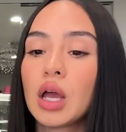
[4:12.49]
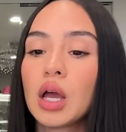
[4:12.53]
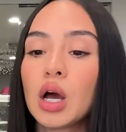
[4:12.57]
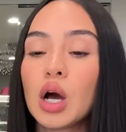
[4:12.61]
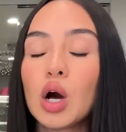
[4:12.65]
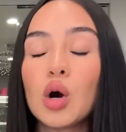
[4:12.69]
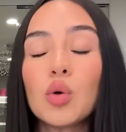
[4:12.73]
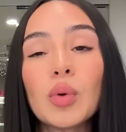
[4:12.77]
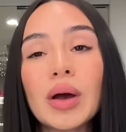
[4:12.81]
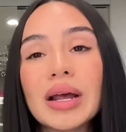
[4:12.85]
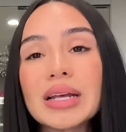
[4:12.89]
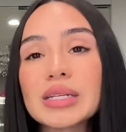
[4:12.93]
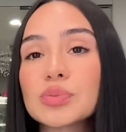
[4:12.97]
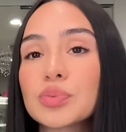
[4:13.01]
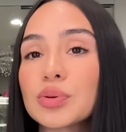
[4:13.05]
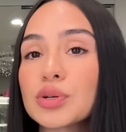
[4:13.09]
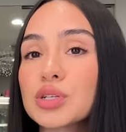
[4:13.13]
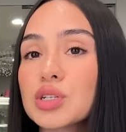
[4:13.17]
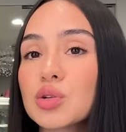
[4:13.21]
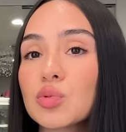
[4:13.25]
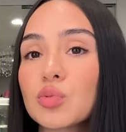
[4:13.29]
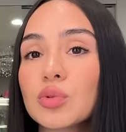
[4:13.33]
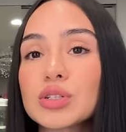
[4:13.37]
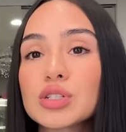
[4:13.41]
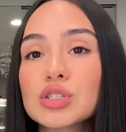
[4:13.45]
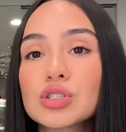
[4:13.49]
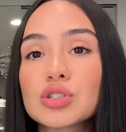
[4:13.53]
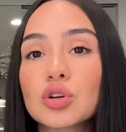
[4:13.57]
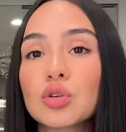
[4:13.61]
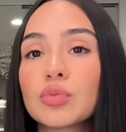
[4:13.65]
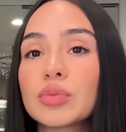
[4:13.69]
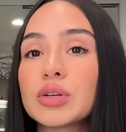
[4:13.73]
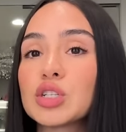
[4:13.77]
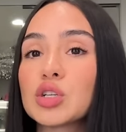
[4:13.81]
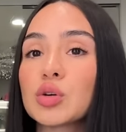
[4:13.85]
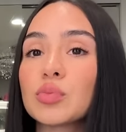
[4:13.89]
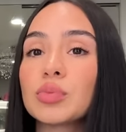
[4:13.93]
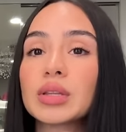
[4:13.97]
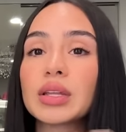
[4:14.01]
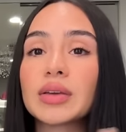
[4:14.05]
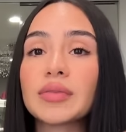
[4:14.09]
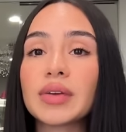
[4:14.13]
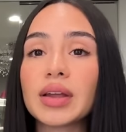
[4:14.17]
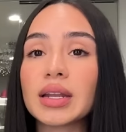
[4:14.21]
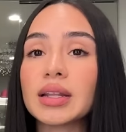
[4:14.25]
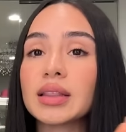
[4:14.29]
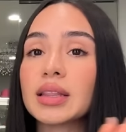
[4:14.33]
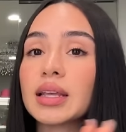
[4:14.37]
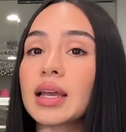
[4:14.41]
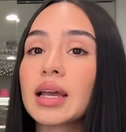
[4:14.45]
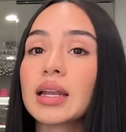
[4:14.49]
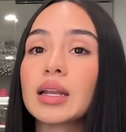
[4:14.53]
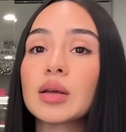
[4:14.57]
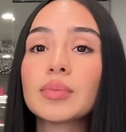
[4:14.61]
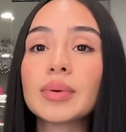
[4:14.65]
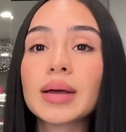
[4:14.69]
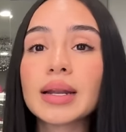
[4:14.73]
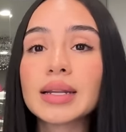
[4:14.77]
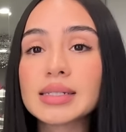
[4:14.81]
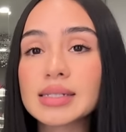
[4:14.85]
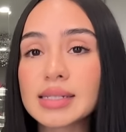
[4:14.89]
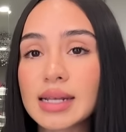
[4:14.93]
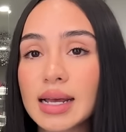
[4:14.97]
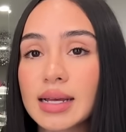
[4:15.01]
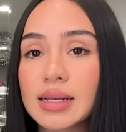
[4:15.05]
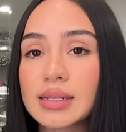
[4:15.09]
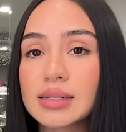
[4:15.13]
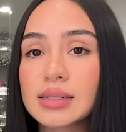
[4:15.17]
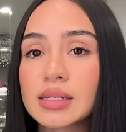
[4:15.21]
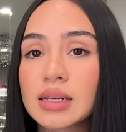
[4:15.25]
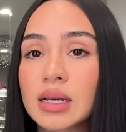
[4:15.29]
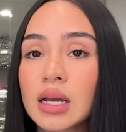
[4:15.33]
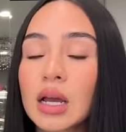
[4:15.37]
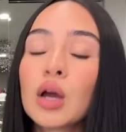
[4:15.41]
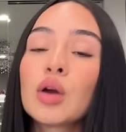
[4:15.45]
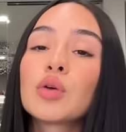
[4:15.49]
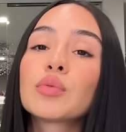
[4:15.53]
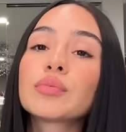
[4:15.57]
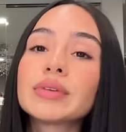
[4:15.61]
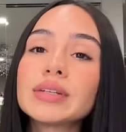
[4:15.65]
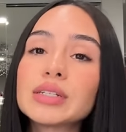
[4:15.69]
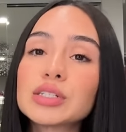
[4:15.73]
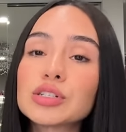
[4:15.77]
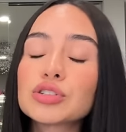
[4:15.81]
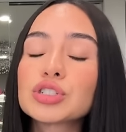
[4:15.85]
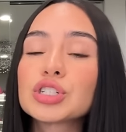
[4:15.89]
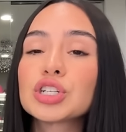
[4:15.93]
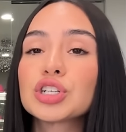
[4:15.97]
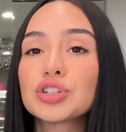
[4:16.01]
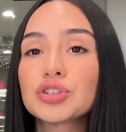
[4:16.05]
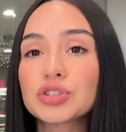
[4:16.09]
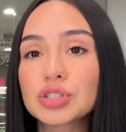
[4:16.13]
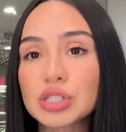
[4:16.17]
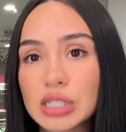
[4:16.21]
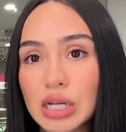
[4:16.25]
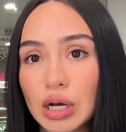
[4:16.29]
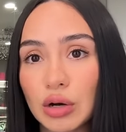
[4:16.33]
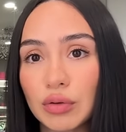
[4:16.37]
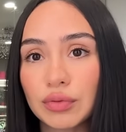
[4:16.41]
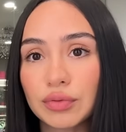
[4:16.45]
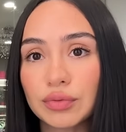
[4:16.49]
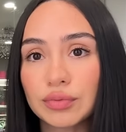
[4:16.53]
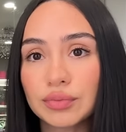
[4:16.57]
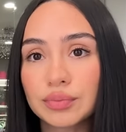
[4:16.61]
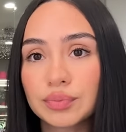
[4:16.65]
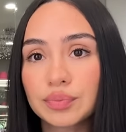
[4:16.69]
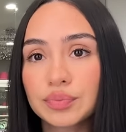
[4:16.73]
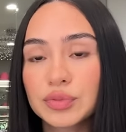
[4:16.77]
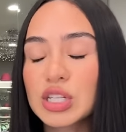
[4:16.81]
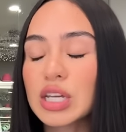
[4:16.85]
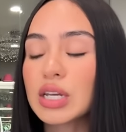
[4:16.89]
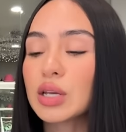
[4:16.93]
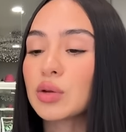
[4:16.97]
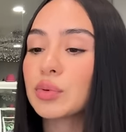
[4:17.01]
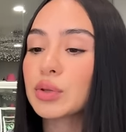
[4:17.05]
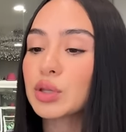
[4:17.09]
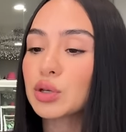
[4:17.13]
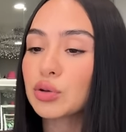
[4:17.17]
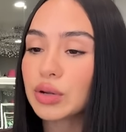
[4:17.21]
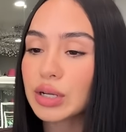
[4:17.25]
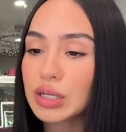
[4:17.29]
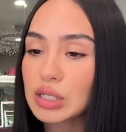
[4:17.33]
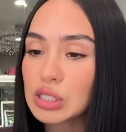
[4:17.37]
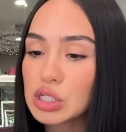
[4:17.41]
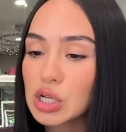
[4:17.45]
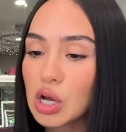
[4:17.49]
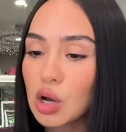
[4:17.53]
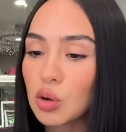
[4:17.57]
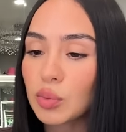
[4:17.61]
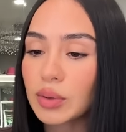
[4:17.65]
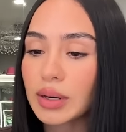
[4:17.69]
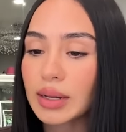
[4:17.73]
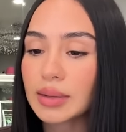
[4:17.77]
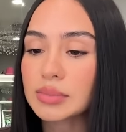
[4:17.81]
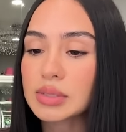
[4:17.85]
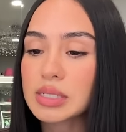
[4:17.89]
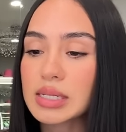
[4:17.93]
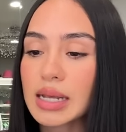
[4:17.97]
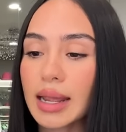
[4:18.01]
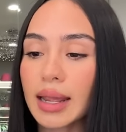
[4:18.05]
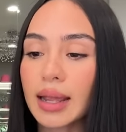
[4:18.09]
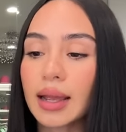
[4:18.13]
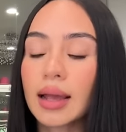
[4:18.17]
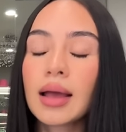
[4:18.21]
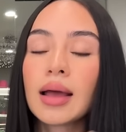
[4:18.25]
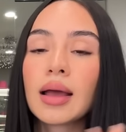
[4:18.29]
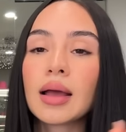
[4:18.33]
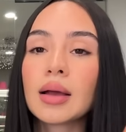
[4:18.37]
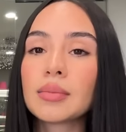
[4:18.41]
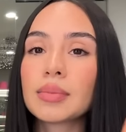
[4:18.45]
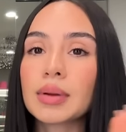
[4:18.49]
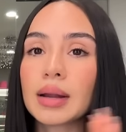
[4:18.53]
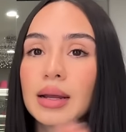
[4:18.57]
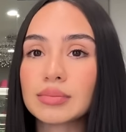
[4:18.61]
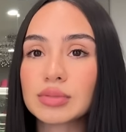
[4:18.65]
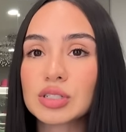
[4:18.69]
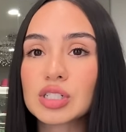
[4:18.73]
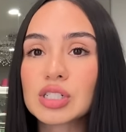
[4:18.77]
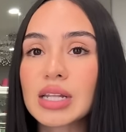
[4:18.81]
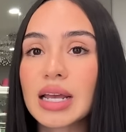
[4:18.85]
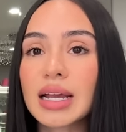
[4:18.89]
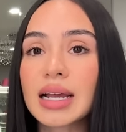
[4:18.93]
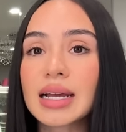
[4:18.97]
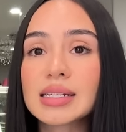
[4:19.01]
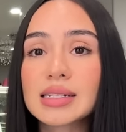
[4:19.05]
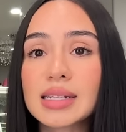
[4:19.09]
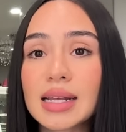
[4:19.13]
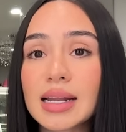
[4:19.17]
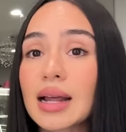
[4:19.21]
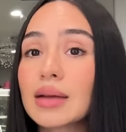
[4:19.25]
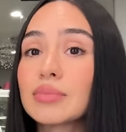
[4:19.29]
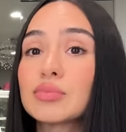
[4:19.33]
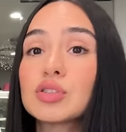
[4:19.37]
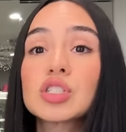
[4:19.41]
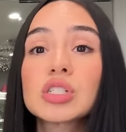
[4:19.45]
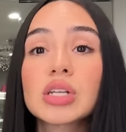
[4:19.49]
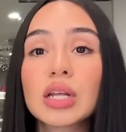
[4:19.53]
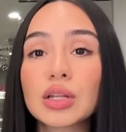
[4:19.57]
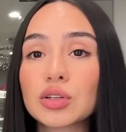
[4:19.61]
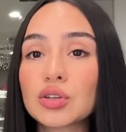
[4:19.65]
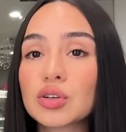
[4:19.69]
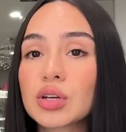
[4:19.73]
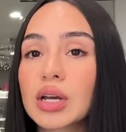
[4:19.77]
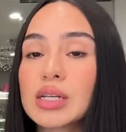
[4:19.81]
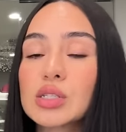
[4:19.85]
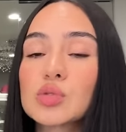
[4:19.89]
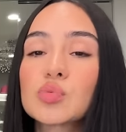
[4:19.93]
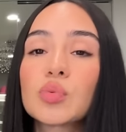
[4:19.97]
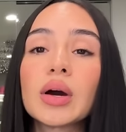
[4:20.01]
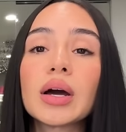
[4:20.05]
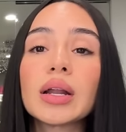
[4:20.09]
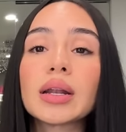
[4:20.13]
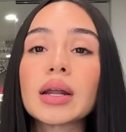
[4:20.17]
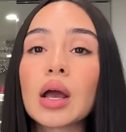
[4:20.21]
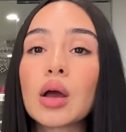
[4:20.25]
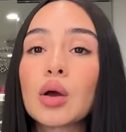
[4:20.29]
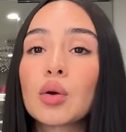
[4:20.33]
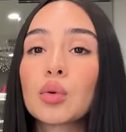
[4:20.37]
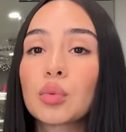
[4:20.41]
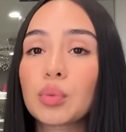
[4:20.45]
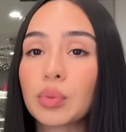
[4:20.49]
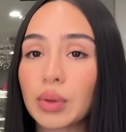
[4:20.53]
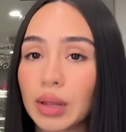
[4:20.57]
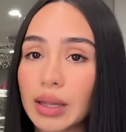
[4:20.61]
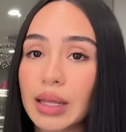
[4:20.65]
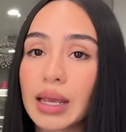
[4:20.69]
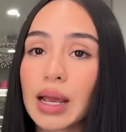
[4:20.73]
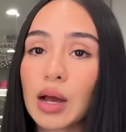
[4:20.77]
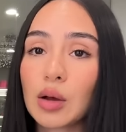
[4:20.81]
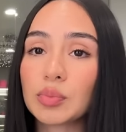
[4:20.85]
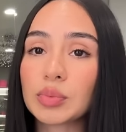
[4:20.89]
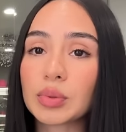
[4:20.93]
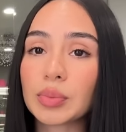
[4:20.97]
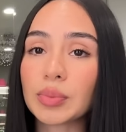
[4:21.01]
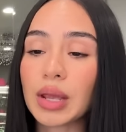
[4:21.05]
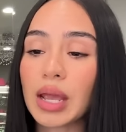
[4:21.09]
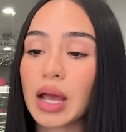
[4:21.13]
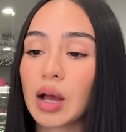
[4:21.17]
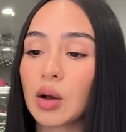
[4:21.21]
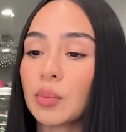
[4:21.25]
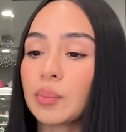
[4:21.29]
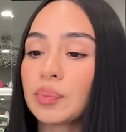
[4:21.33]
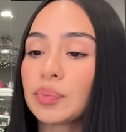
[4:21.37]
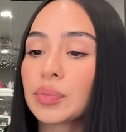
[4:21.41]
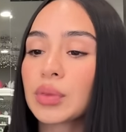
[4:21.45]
A wise person once told me, don't believe anything anybody says. Research it yourself. Take it with a grain of salt, what I'm saying. But I'm just, like I said, I'm just telling you guys what really helped me out.